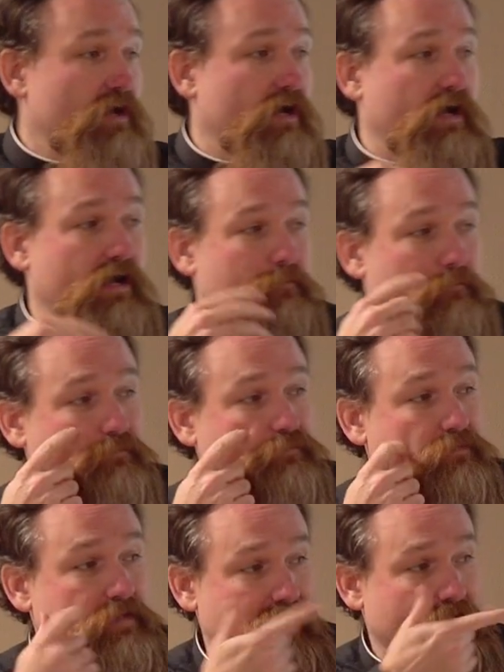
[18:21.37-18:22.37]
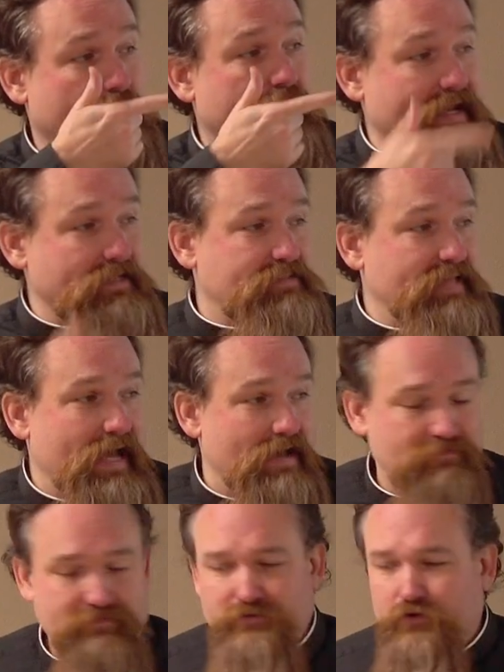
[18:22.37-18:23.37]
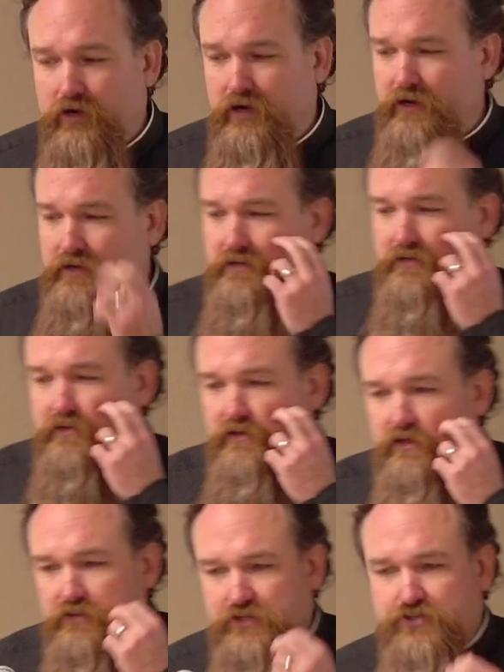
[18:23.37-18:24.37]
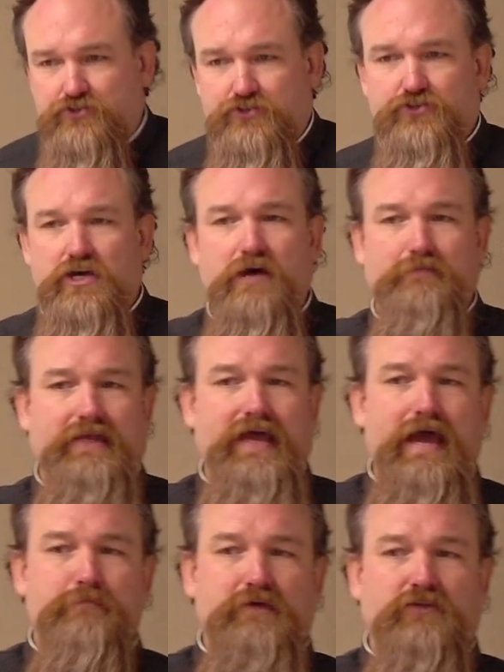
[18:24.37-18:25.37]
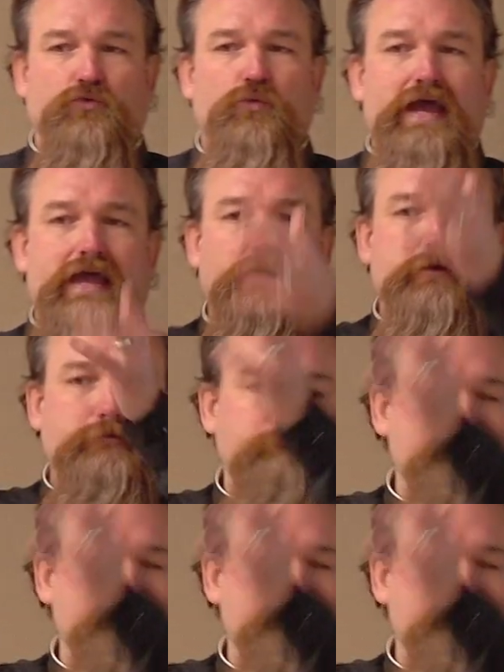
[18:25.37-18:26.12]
um, yeah, or Asaph, or this is a psalm that happened when,